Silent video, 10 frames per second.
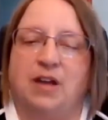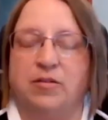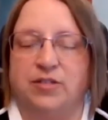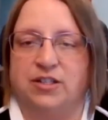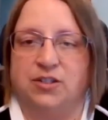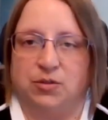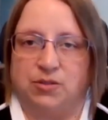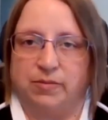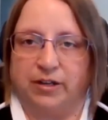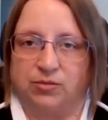Obviously, so
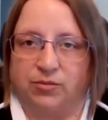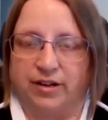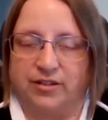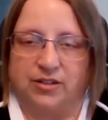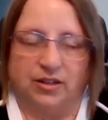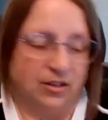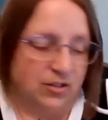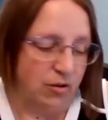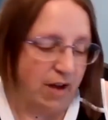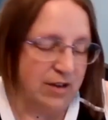it's mixed race.
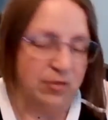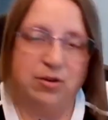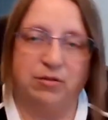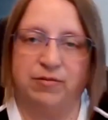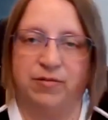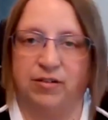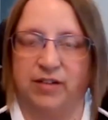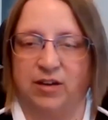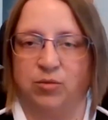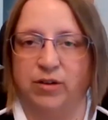So I don't know if they're
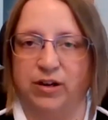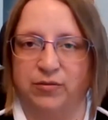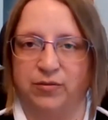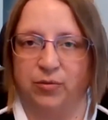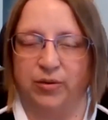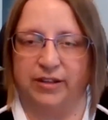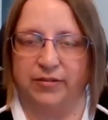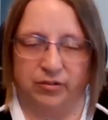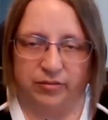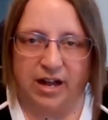like, what if we
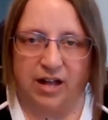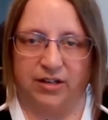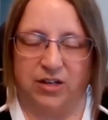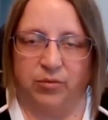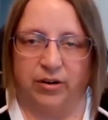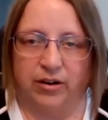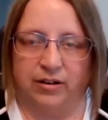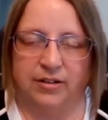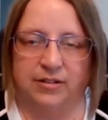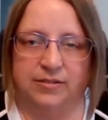lived in reality where